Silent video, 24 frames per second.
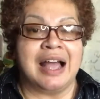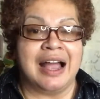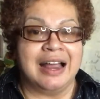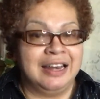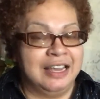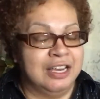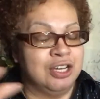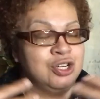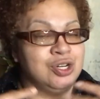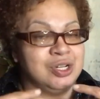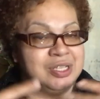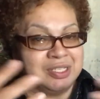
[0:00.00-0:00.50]
I
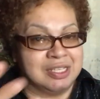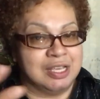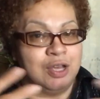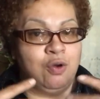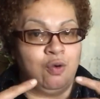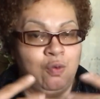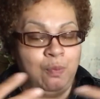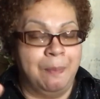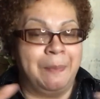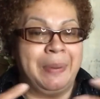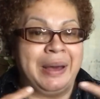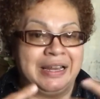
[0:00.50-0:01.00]
need you to see
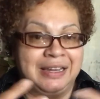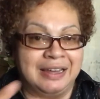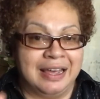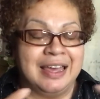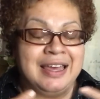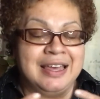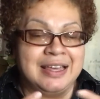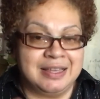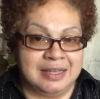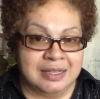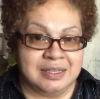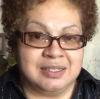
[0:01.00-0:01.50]
who Bella
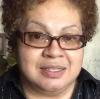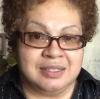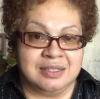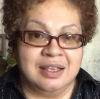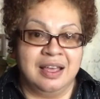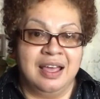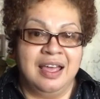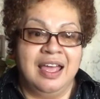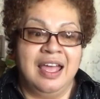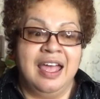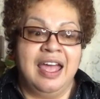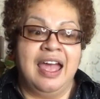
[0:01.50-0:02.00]
is,
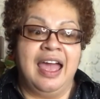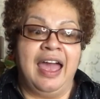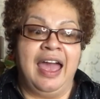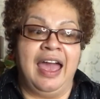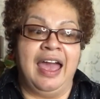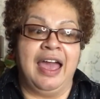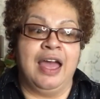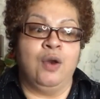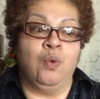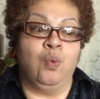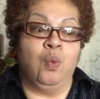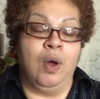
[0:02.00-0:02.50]

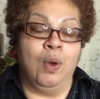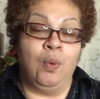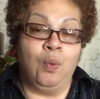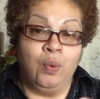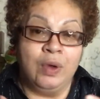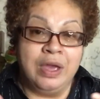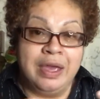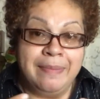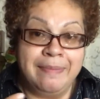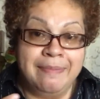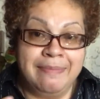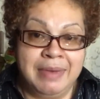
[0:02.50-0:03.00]
and when
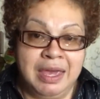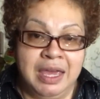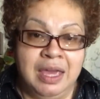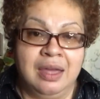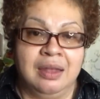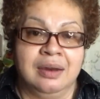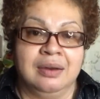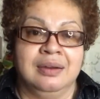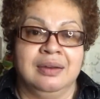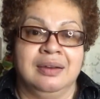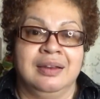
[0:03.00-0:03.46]
we meet,